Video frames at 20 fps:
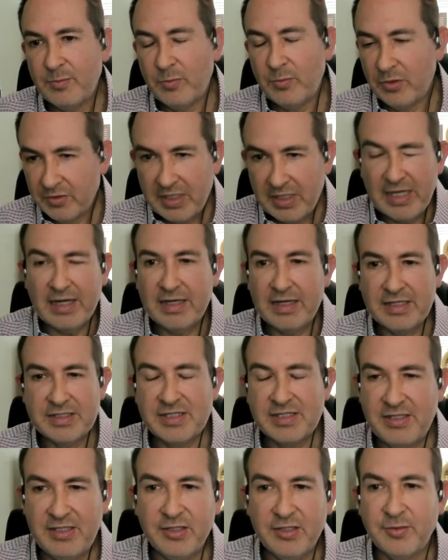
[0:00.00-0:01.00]
Well, yeah,
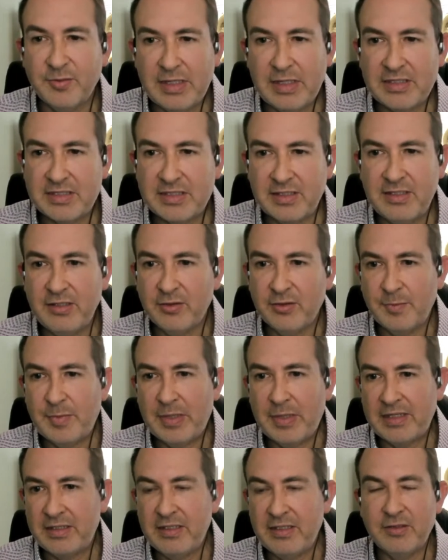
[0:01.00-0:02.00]
it's a deal
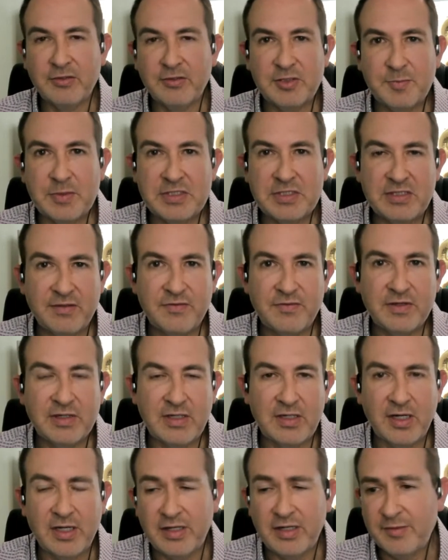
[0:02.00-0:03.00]
by deal
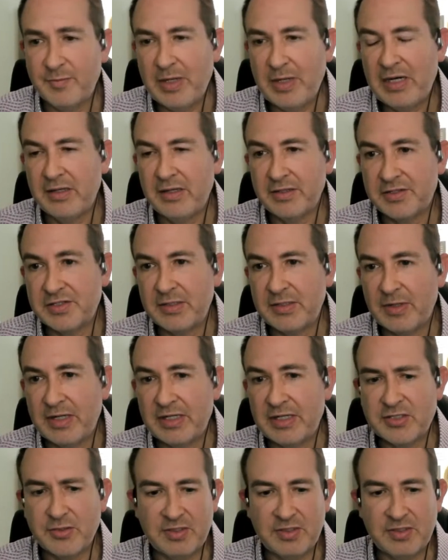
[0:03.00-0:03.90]
specific kind of policy, right?